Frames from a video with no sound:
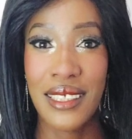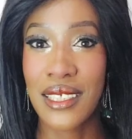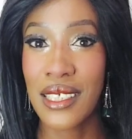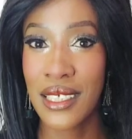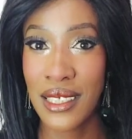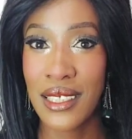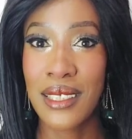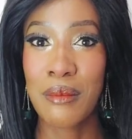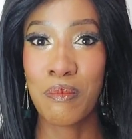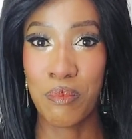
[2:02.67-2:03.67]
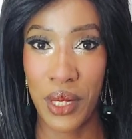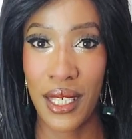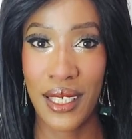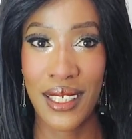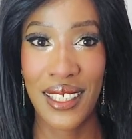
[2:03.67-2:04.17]
it is
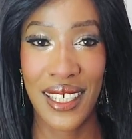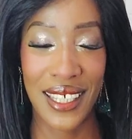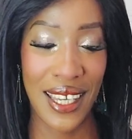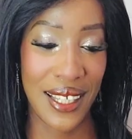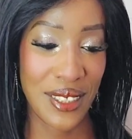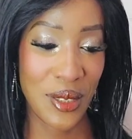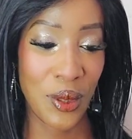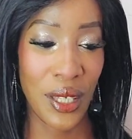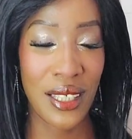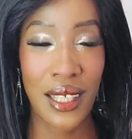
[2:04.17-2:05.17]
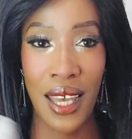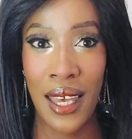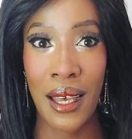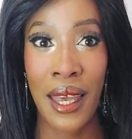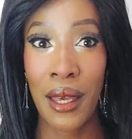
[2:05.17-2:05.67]
big. Yeah, so
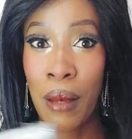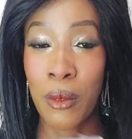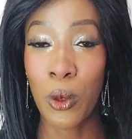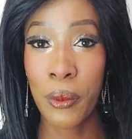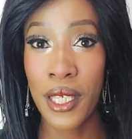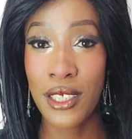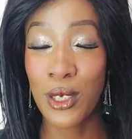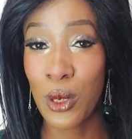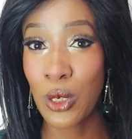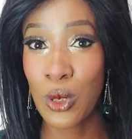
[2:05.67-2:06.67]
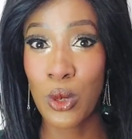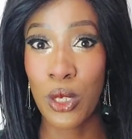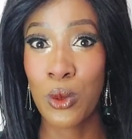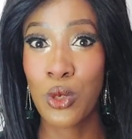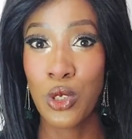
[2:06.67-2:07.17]
I'm hoping it's going to do
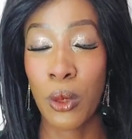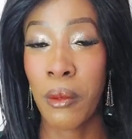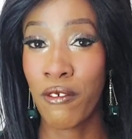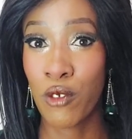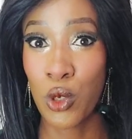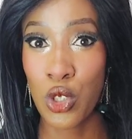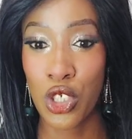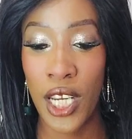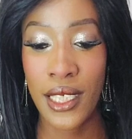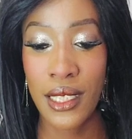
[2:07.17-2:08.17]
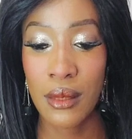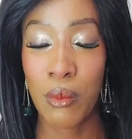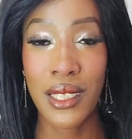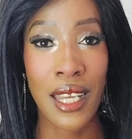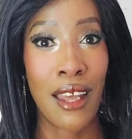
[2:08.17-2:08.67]
a good job. I've not tried it,
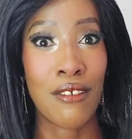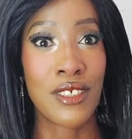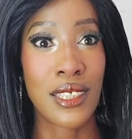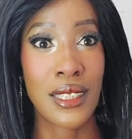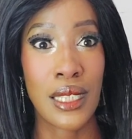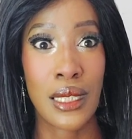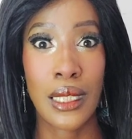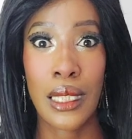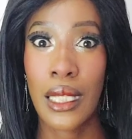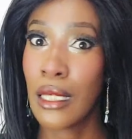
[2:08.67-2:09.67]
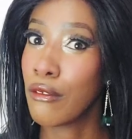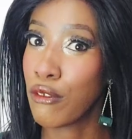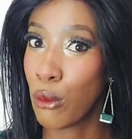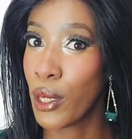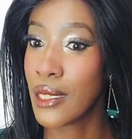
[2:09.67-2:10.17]
but I have seen
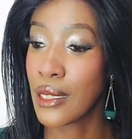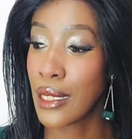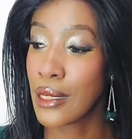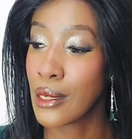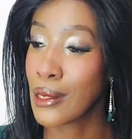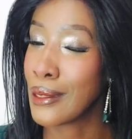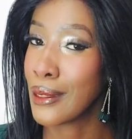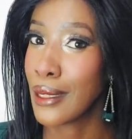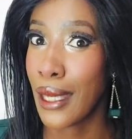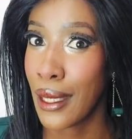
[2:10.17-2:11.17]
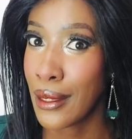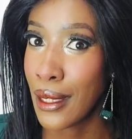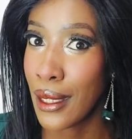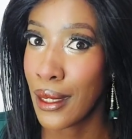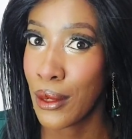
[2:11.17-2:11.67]
influencers in
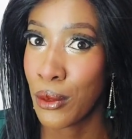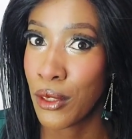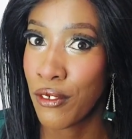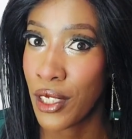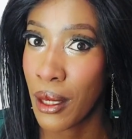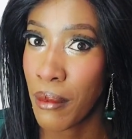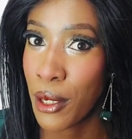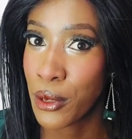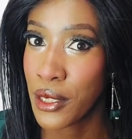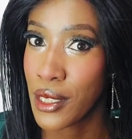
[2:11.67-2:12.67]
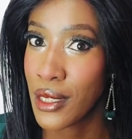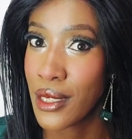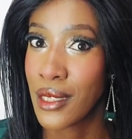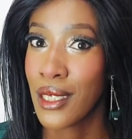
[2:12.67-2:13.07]
Kenya raving about it,